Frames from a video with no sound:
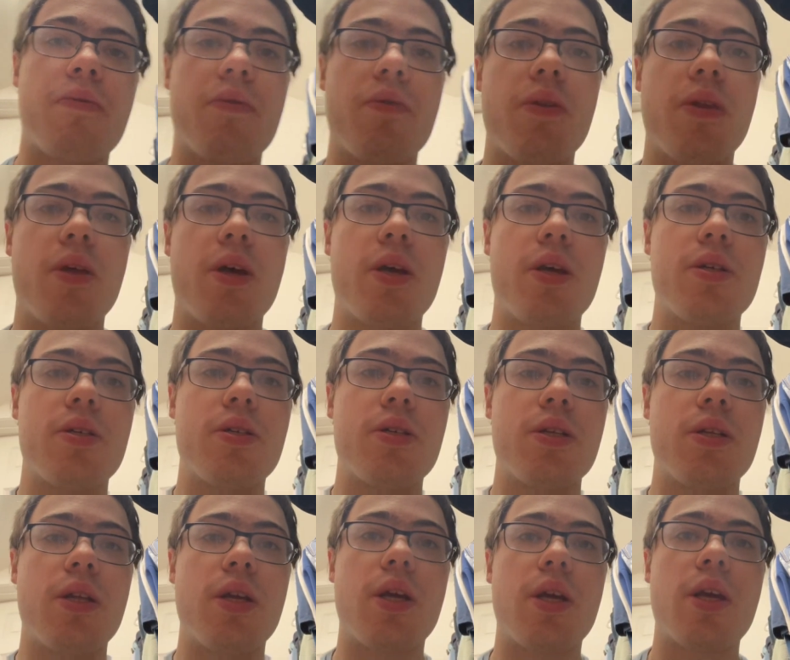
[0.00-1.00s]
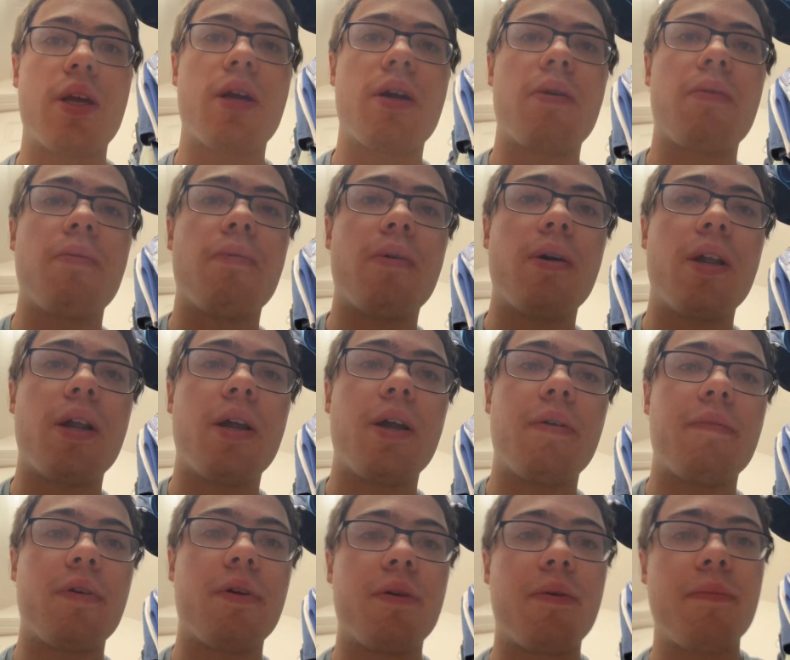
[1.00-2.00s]
this and like
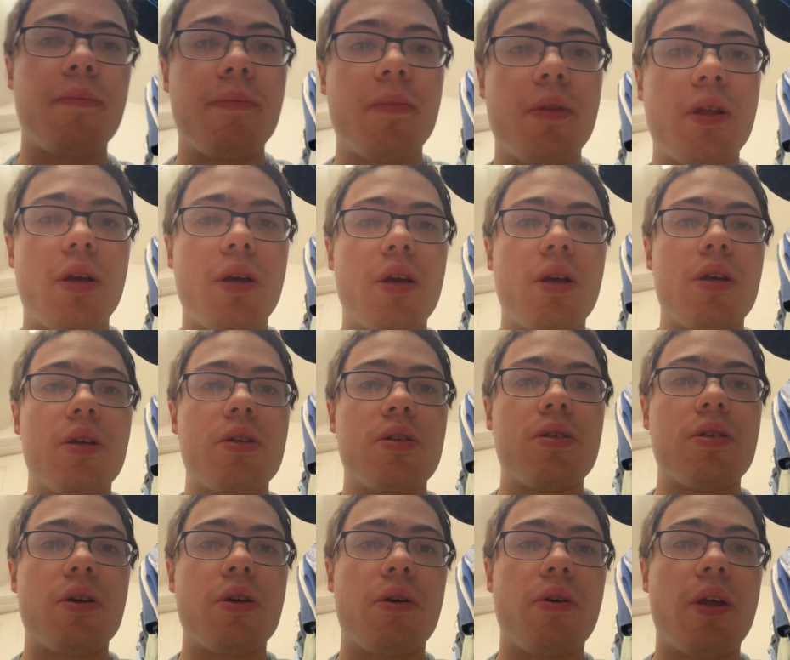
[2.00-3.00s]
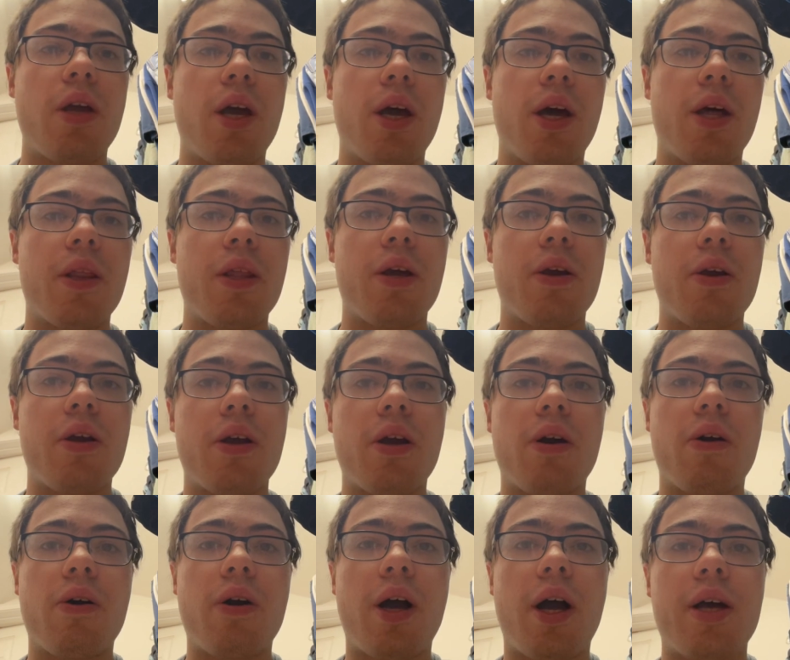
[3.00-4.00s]
whatever. So yeah, there you
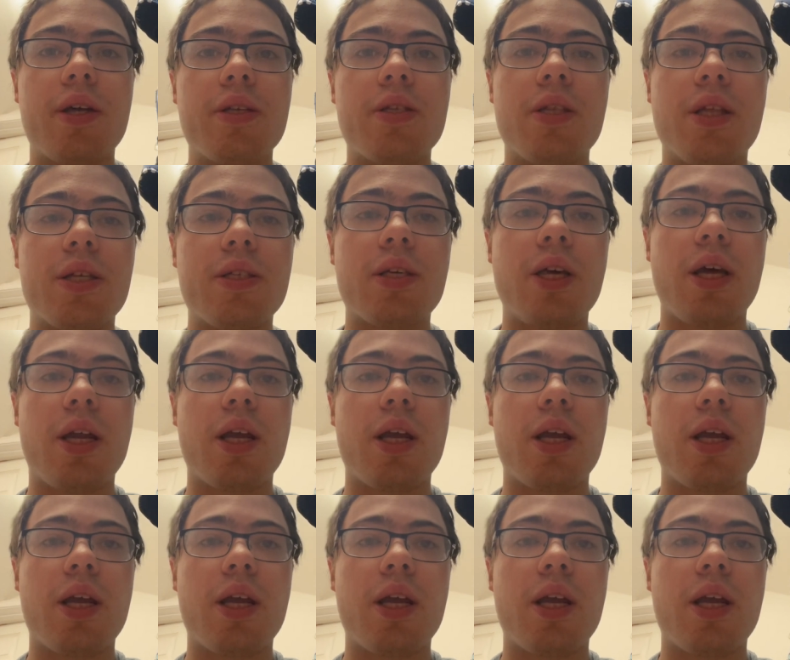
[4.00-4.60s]
go, guys. That's how to